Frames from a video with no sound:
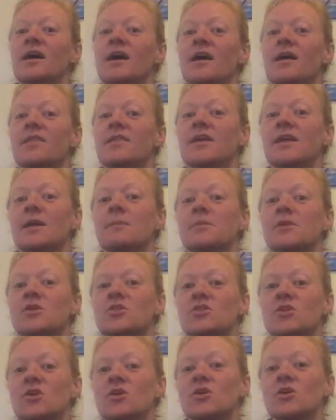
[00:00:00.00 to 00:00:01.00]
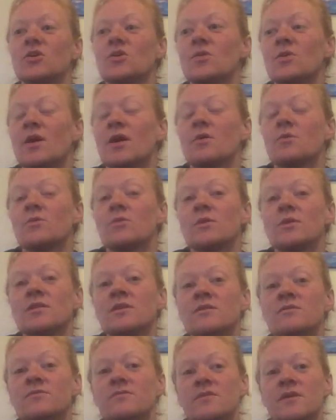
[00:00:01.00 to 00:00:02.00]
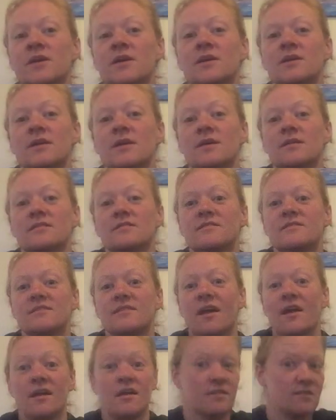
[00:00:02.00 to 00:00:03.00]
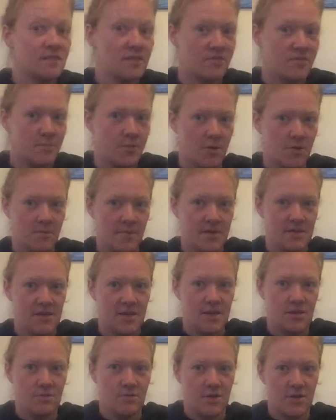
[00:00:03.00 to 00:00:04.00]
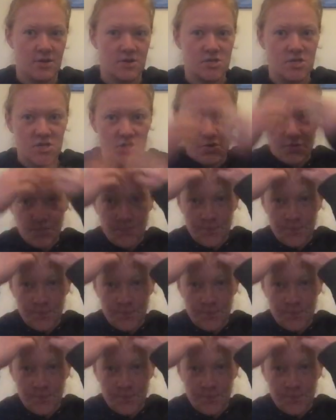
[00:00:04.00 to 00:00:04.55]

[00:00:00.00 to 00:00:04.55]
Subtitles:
And then I'm going to show you a really fun science experiment that you can do.